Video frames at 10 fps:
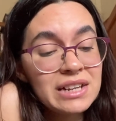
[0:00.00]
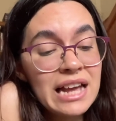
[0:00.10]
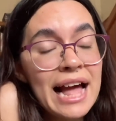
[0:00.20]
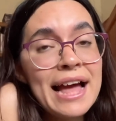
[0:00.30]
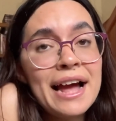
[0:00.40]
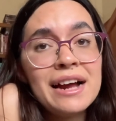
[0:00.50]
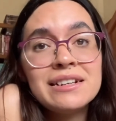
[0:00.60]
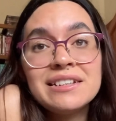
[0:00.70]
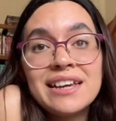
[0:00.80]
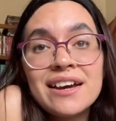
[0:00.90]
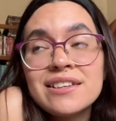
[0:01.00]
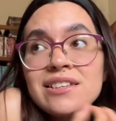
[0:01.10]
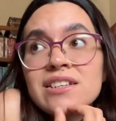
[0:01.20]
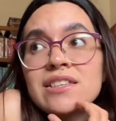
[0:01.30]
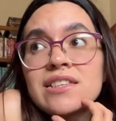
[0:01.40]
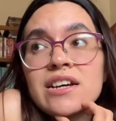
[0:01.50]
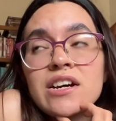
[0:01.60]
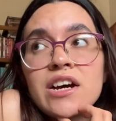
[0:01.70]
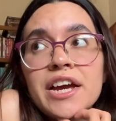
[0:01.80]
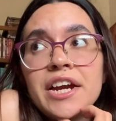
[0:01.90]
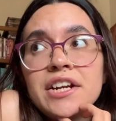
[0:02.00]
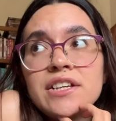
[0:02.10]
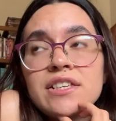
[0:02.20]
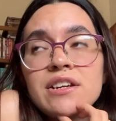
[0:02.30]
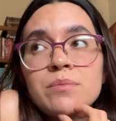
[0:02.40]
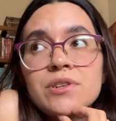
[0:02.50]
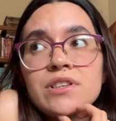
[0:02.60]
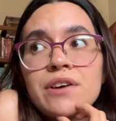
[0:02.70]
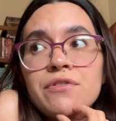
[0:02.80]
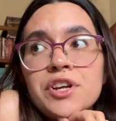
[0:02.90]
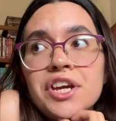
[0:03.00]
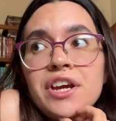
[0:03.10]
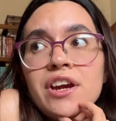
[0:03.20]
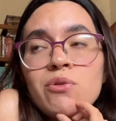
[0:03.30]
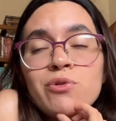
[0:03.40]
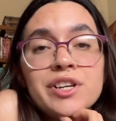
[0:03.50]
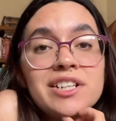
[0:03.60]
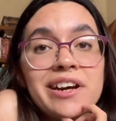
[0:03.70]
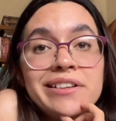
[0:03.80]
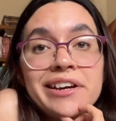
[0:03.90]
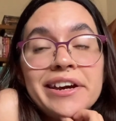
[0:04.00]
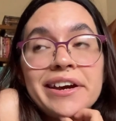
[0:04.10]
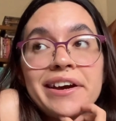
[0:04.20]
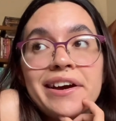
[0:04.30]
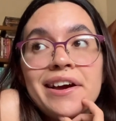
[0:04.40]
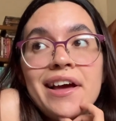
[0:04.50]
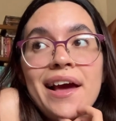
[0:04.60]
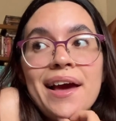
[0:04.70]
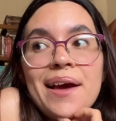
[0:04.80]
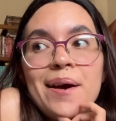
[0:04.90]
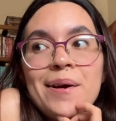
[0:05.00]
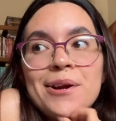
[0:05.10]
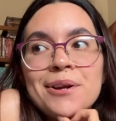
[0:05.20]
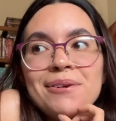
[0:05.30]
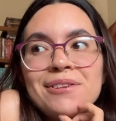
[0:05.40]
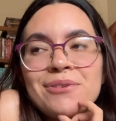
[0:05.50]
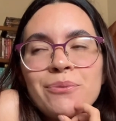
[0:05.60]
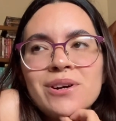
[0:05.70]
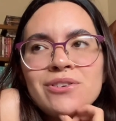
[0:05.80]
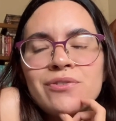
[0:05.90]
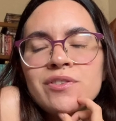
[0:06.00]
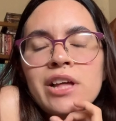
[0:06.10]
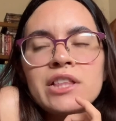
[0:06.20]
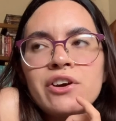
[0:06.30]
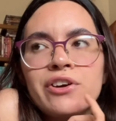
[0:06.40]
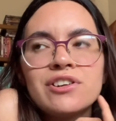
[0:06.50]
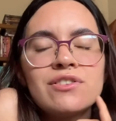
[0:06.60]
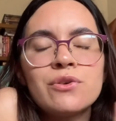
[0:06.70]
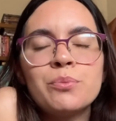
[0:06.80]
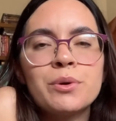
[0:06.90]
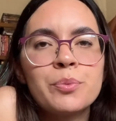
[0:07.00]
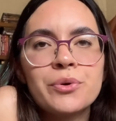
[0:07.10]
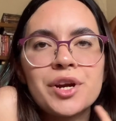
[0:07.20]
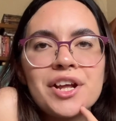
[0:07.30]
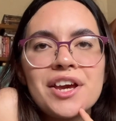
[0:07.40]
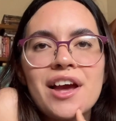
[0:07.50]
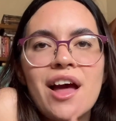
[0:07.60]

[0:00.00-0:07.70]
And yes, it's the Hades and Persephone retelling, and it's wonderful. Like, they are super pretty.